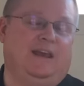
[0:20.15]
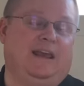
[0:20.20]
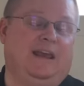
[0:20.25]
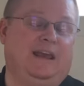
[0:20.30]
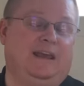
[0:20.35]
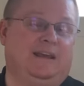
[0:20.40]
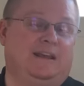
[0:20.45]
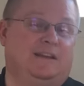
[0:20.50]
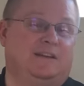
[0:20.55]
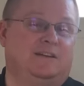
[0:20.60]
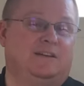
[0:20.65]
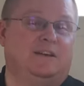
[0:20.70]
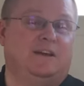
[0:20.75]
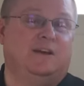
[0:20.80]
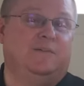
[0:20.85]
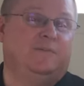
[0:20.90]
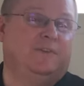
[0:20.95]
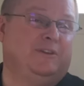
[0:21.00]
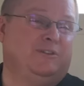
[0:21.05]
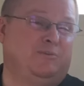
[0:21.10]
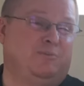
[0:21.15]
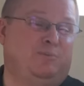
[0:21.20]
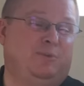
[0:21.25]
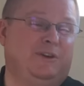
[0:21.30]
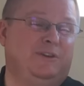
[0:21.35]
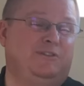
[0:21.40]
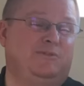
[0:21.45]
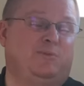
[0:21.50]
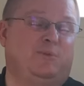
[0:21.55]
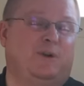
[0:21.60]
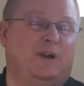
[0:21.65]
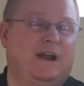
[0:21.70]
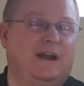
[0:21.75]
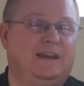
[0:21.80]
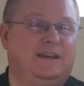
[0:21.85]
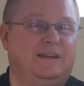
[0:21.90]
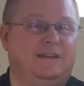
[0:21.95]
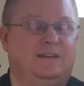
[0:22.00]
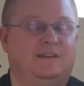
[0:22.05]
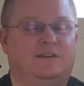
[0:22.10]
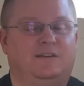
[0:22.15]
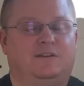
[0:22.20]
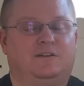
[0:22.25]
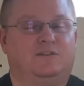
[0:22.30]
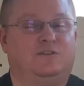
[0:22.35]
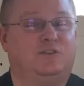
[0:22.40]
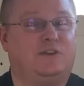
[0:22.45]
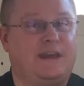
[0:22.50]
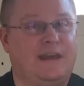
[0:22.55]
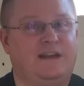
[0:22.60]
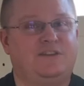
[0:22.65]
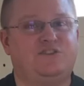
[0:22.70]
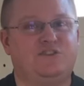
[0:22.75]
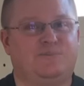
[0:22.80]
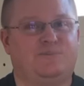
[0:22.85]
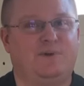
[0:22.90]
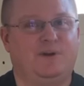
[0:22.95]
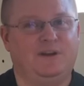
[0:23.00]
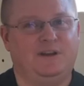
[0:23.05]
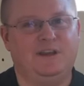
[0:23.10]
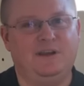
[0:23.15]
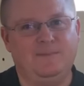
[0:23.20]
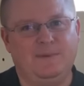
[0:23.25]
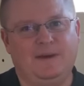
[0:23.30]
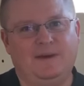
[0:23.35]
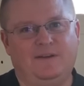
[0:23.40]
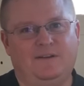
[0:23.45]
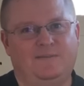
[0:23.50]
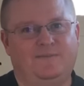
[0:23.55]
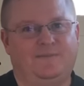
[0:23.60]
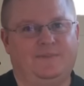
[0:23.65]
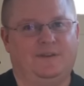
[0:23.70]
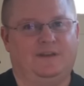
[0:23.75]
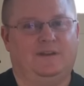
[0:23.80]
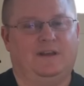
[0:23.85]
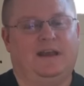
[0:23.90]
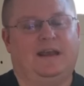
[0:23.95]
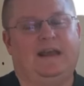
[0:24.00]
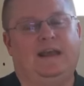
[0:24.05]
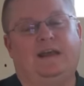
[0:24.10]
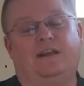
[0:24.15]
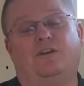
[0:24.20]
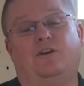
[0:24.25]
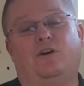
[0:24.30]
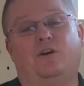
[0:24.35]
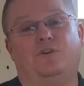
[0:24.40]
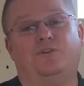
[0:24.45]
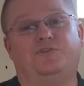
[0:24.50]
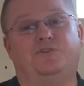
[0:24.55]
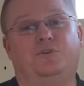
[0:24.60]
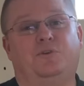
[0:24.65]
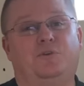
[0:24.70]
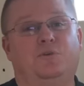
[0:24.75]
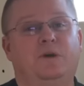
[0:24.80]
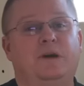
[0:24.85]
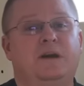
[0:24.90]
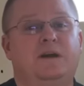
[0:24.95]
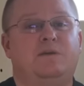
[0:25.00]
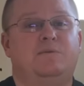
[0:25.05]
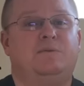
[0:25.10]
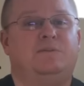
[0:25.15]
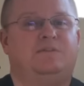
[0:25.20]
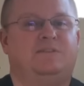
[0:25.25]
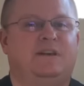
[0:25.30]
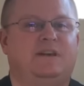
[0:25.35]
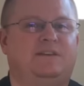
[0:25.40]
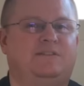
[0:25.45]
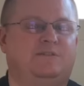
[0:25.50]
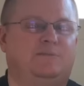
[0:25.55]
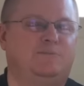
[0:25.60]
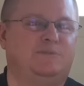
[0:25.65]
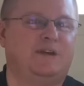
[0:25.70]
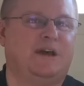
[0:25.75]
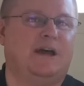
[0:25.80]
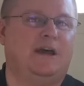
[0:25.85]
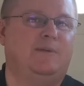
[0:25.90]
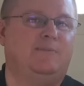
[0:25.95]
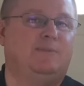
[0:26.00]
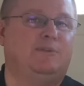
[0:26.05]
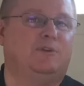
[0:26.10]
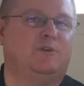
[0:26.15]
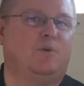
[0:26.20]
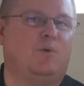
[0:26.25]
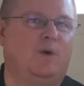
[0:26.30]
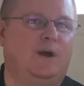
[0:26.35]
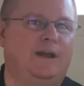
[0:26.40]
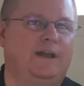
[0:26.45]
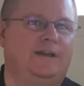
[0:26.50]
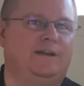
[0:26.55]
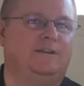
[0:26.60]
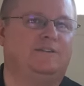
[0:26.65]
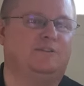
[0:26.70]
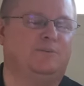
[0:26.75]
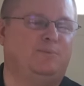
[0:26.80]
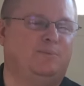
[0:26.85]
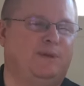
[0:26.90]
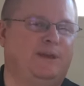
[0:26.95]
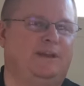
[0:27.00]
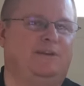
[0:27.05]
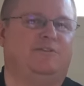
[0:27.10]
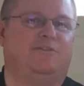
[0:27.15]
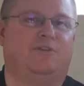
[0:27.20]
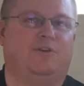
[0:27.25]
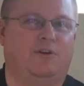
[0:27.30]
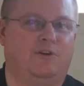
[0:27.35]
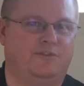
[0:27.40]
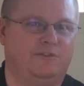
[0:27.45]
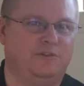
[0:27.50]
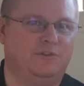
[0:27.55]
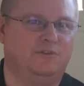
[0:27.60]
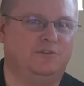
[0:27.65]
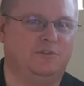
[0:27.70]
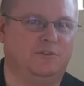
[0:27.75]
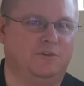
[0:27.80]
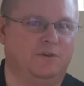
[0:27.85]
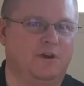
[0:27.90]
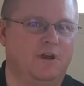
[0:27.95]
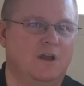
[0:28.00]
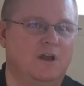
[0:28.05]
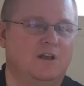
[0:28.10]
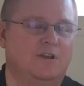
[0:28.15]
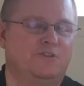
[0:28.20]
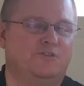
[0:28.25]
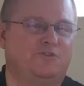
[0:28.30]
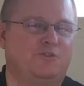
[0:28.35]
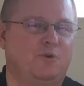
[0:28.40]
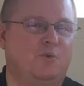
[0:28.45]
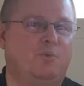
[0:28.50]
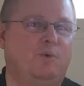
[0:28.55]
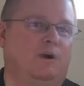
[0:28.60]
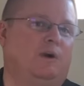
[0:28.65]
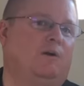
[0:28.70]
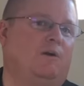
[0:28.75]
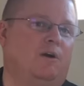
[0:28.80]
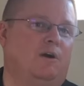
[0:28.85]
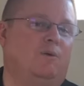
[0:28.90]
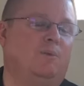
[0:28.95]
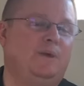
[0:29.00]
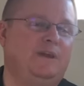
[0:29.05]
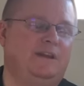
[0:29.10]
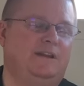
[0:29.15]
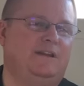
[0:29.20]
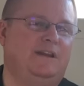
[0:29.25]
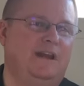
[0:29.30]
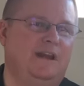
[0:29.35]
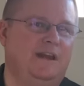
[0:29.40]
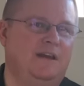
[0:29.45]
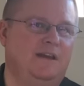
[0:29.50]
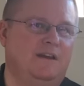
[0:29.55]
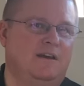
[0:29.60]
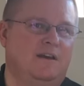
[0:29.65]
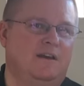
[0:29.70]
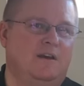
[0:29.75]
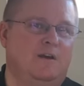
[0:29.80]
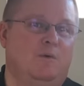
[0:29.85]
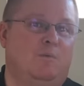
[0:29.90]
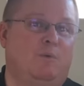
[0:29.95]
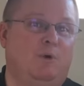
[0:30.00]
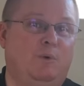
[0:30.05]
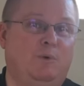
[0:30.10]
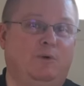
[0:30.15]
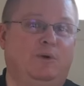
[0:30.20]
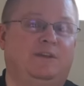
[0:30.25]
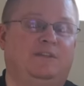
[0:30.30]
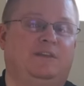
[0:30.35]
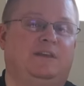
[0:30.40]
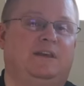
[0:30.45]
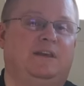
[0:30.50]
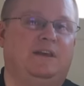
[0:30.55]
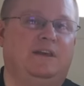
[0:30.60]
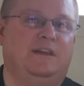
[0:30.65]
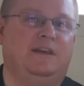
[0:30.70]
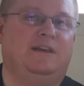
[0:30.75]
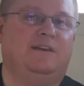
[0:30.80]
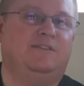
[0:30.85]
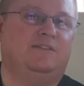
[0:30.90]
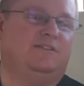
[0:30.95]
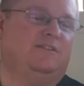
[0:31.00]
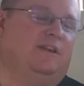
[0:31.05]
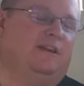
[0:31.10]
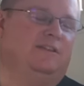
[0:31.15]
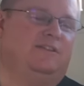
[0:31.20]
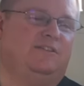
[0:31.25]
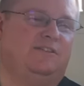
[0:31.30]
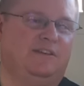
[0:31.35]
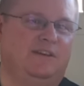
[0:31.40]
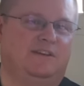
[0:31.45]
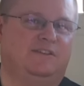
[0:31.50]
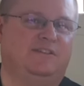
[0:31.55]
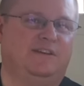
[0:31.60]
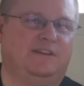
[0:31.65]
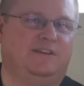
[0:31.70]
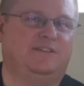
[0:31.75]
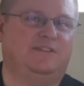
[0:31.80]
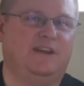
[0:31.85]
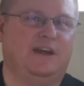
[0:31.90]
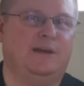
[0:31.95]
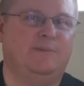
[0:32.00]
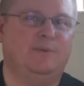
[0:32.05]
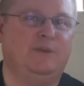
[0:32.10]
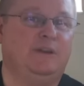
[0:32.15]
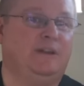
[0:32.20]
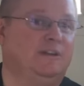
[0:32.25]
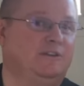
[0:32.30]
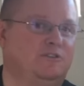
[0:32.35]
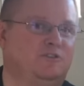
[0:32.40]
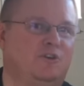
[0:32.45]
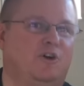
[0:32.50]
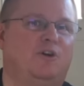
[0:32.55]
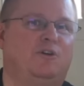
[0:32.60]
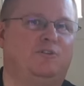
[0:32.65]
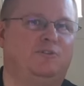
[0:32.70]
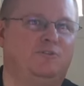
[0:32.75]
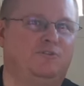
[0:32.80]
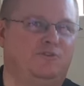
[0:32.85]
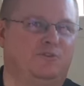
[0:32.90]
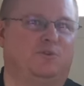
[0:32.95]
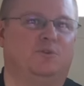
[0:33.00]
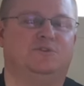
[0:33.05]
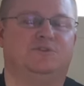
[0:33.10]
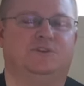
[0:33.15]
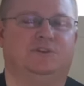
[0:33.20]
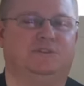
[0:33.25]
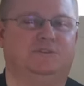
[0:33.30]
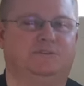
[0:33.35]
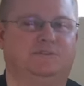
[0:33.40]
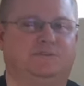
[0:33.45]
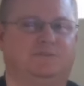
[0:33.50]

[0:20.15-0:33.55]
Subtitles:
And it's a place where I can catch up on email and also take some time in the quiet to plan for our future. So where are we today? Well, we're at the NS and CSX Diamond in Dalton, Georgia.